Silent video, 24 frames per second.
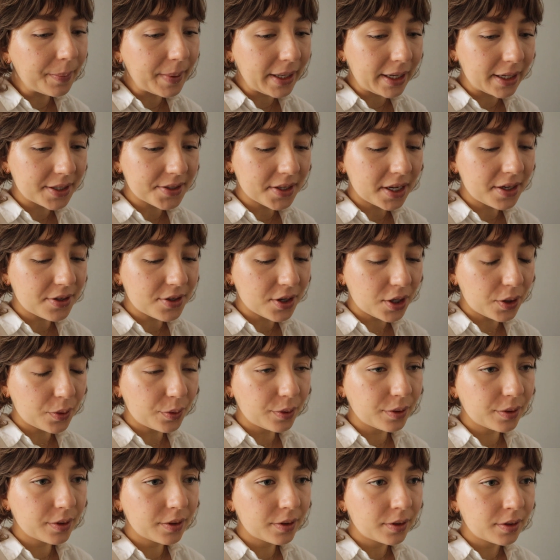because I
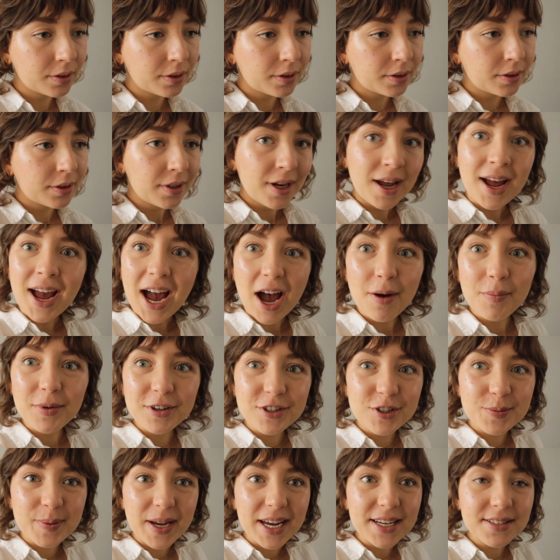don't have much
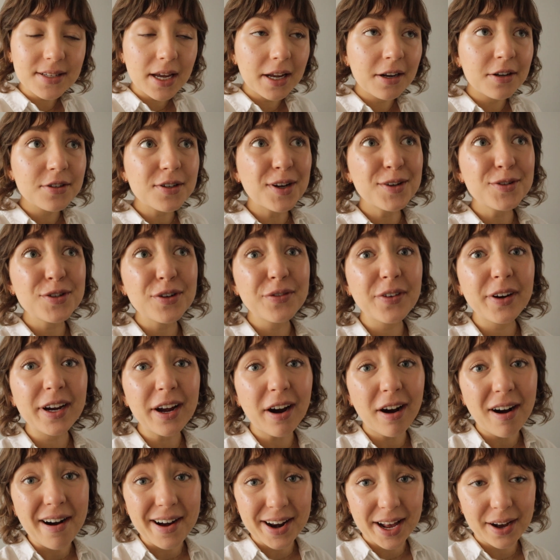space and it's also very
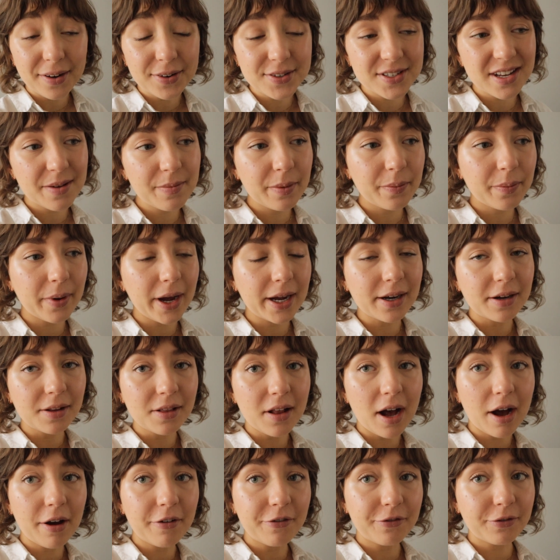hot out so I've been buying a
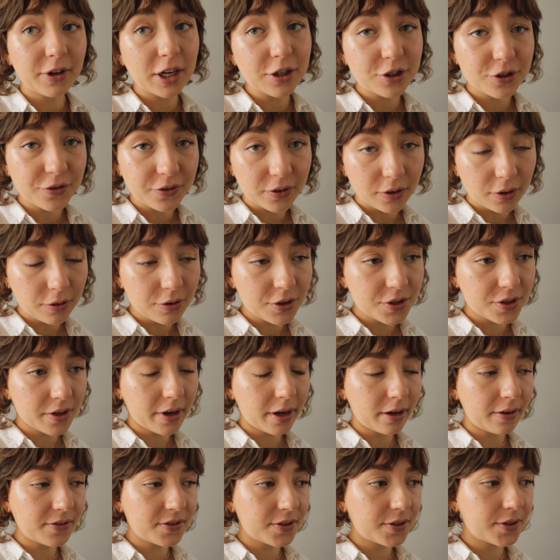lot of fresh food, just a
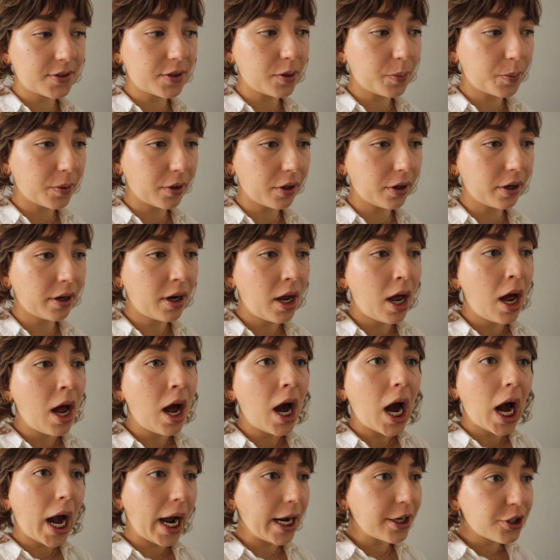lot of super
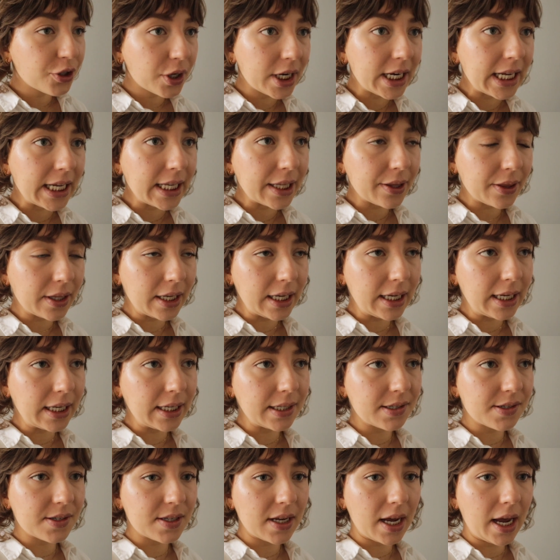hydrating
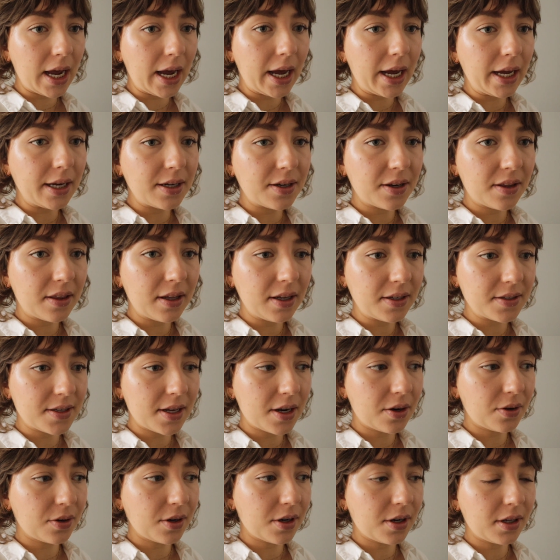things and things
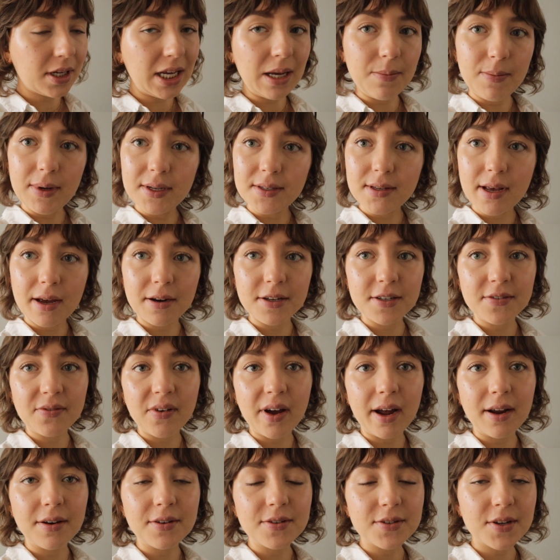that are going to keep me
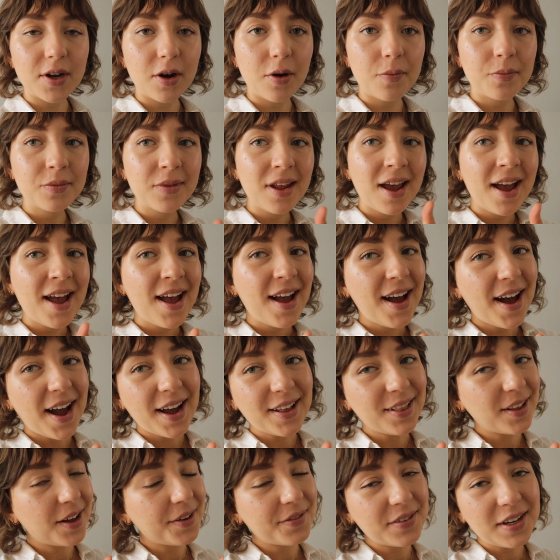satisfied. So I
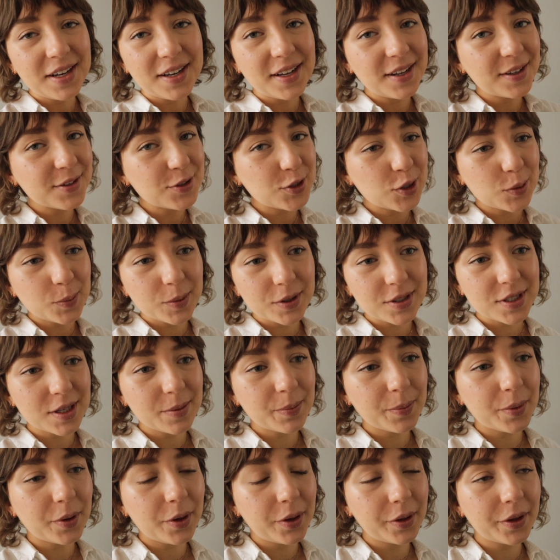love eating super
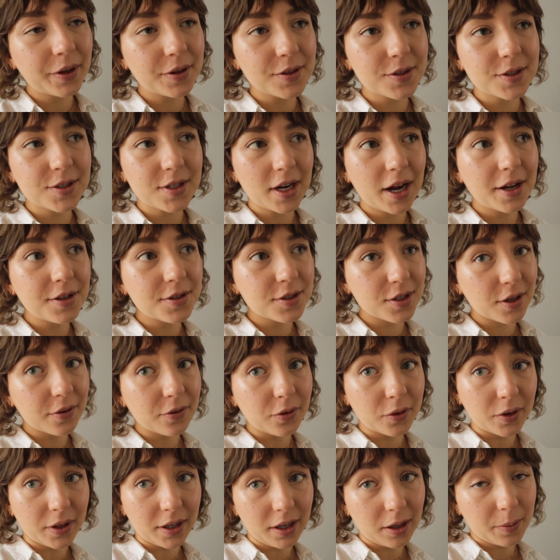simple. There's tons of
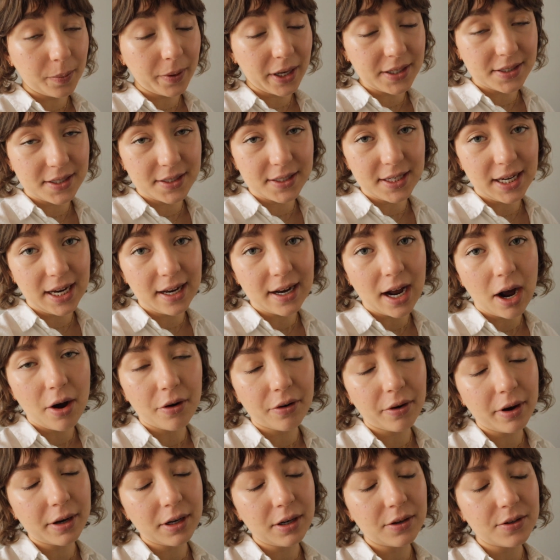really good places to eat out
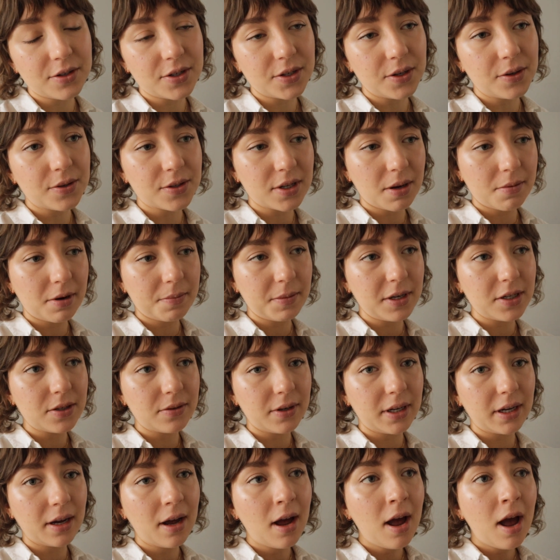around here too so I'm going to be
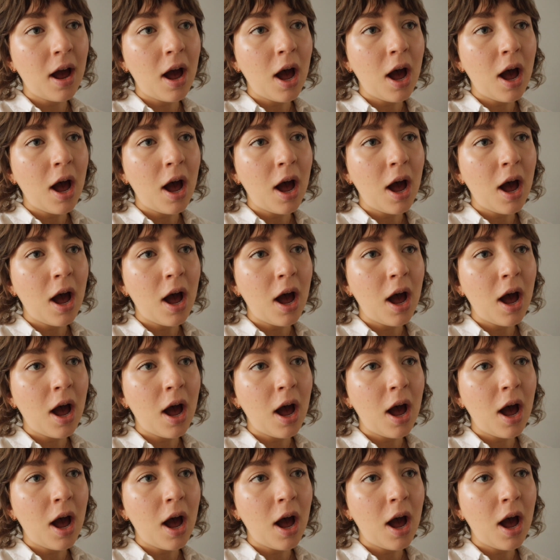doing